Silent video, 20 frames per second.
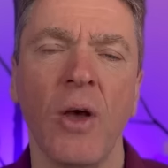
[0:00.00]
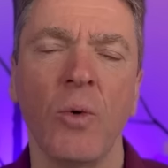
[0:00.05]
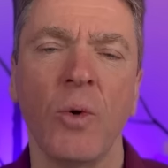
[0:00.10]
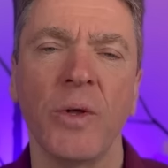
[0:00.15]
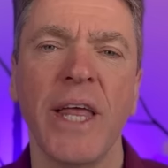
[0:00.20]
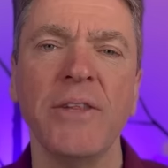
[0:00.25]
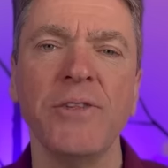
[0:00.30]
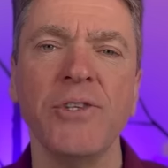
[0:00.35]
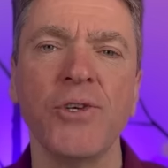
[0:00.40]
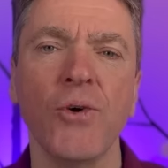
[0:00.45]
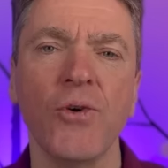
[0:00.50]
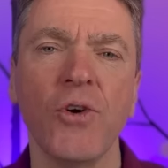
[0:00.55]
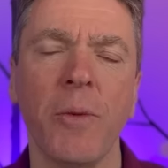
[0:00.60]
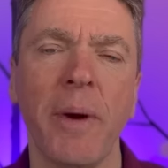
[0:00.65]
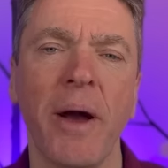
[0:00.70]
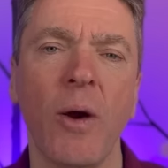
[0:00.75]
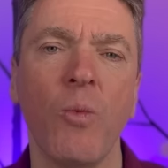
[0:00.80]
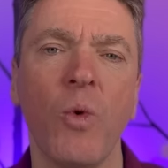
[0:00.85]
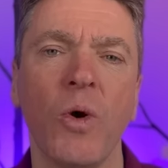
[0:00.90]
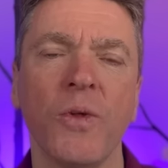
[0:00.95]
We'll then talk
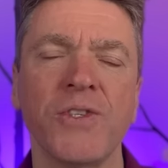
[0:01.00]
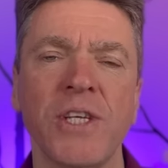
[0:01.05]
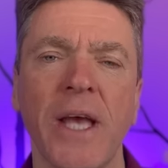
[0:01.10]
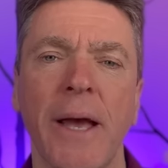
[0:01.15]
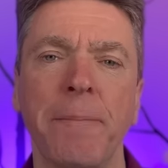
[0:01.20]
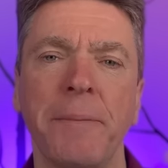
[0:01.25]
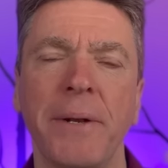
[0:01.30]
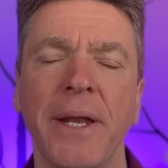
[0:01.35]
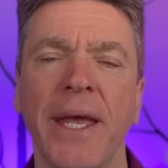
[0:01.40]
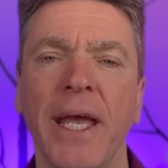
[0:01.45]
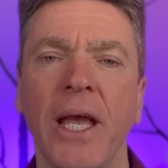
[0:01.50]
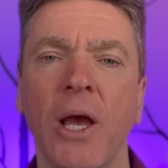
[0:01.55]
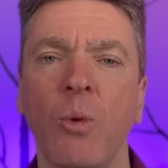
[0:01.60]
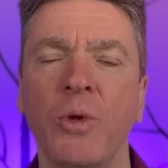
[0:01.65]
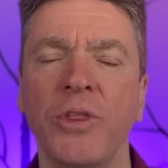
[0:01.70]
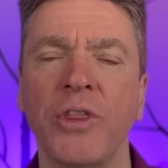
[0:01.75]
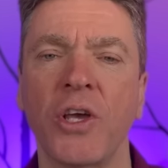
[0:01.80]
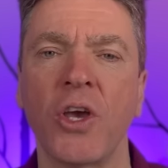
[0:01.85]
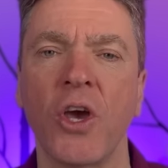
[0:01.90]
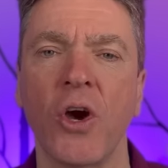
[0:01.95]
about what's happening
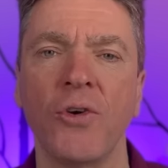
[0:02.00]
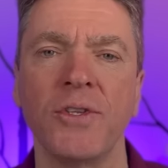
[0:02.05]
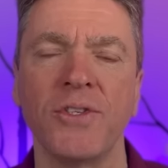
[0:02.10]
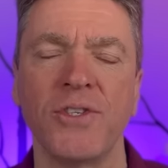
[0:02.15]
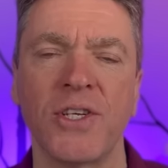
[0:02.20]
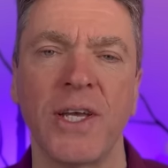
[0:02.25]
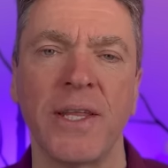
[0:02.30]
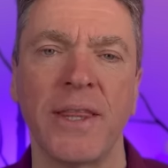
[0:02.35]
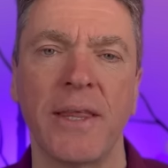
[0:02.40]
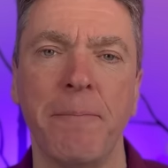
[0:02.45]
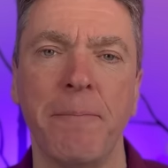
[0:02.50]
with the currency, the